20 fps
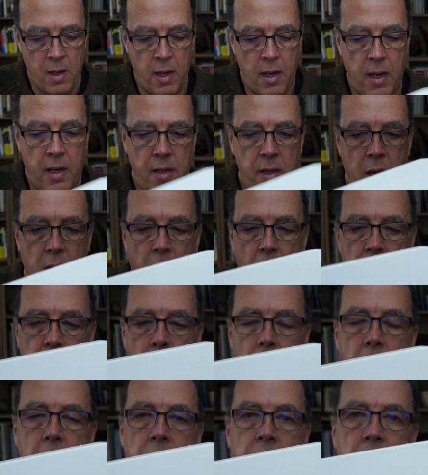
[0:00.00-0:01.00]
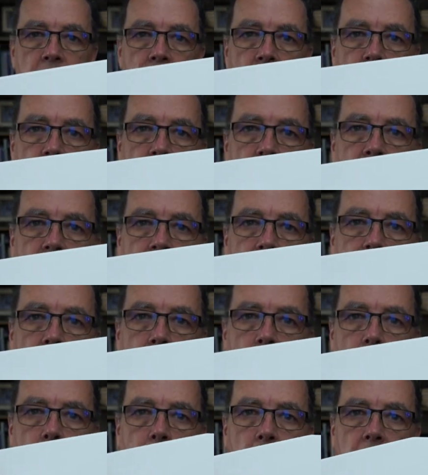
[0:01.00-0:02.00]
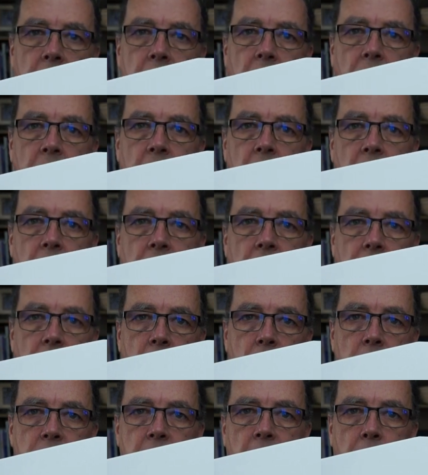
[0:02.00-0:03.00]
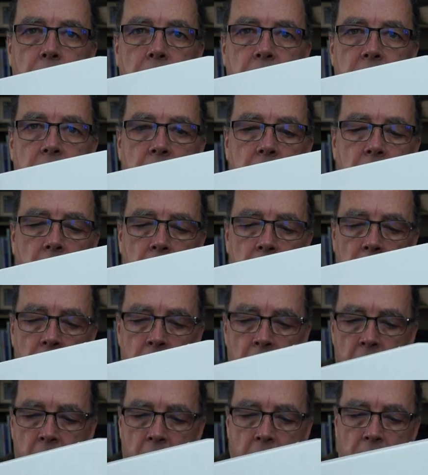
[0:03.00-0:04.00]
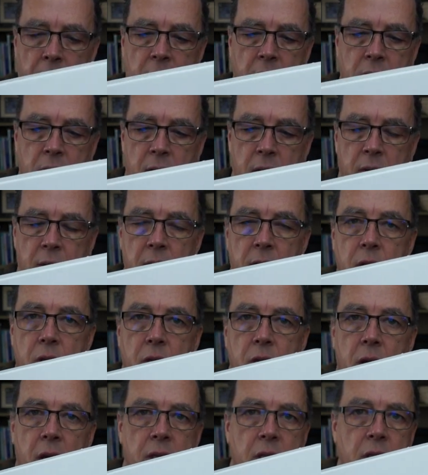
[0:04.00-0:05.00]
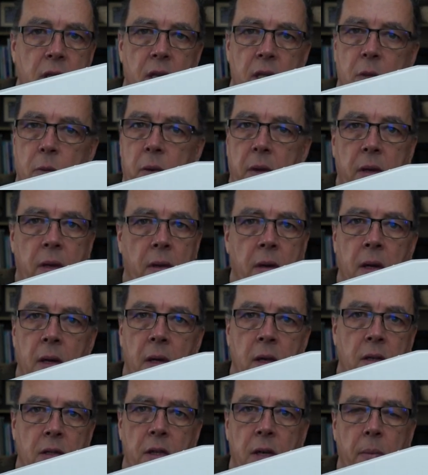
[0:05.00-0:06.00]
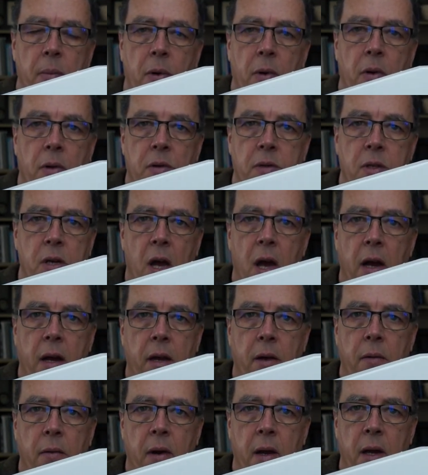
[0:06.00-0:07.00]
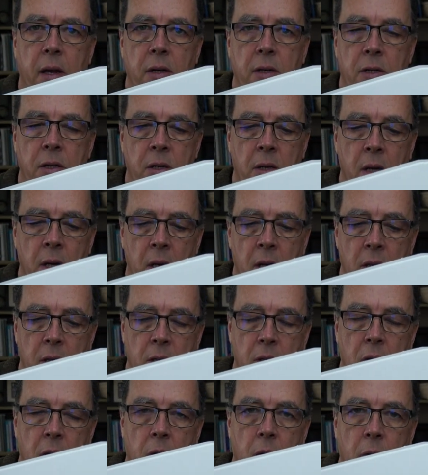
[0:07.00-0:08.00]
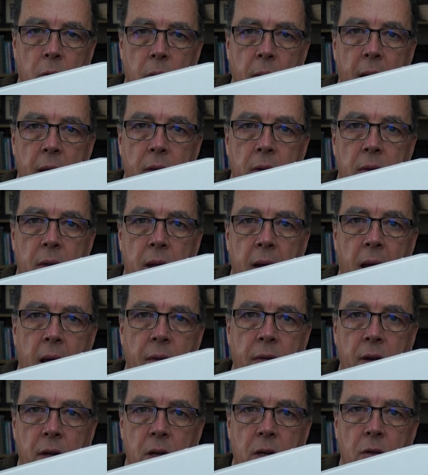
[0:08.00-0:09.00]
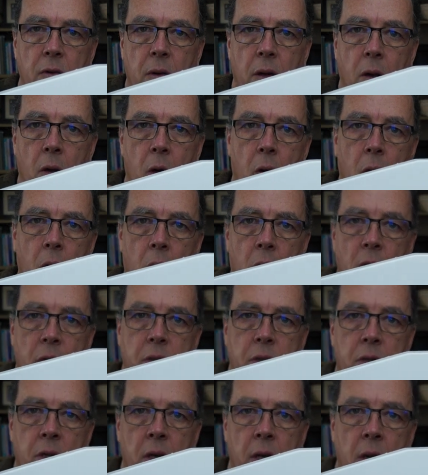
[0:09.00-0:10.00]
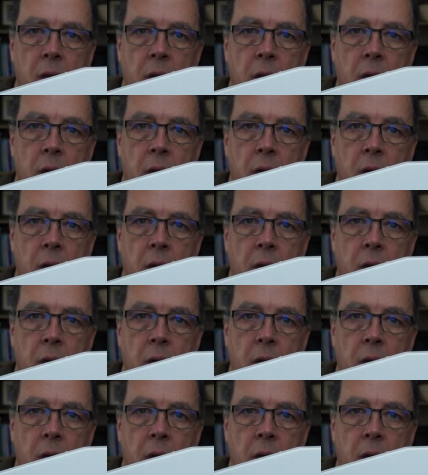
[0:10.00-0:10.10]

It also has an adjustable rail here that goes up and down, and this, this adjusts just with a simple socket wrench. So rather than having to drill holes